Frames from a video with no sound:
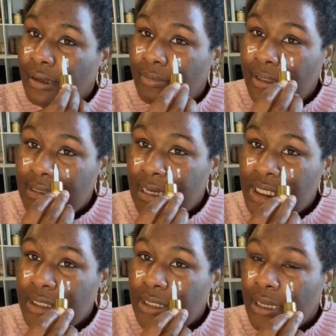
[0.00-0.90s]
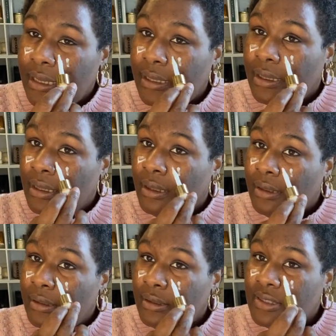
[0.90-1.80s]
It's actually a
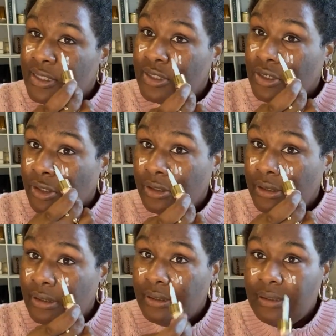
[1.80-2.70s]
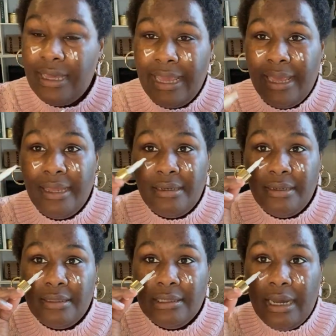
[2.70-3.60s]
skirt and
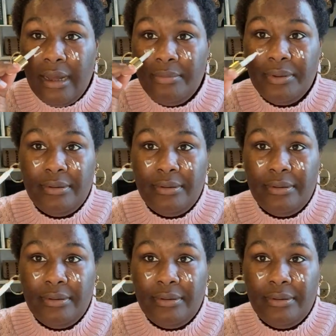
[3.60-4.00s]
top.